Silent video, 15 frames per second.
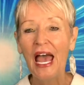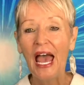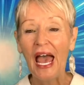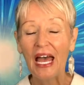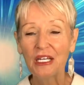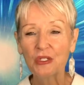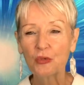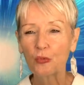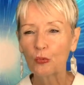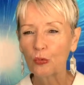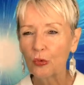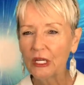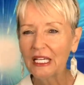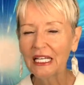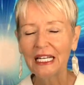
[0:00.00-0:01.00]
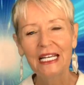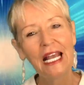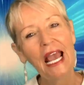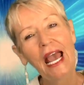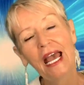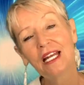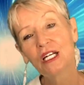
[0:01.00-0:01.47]
and really
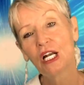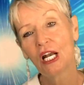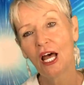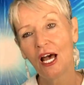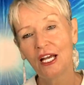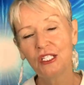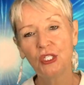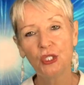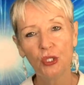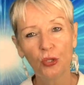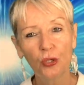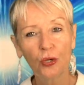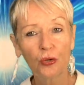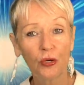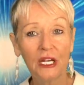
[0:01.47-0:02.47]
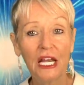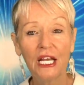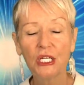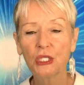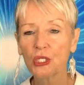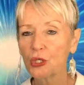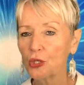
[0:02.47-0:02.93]
analyze your
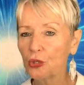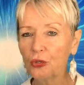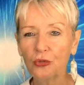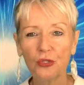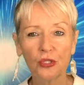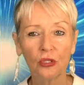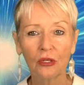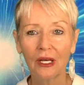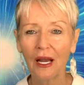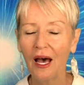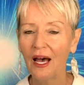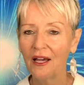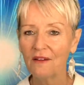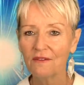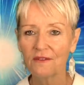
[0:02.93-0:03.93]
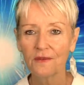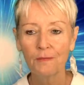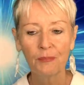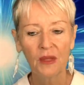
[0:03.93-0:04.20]
creation called your life,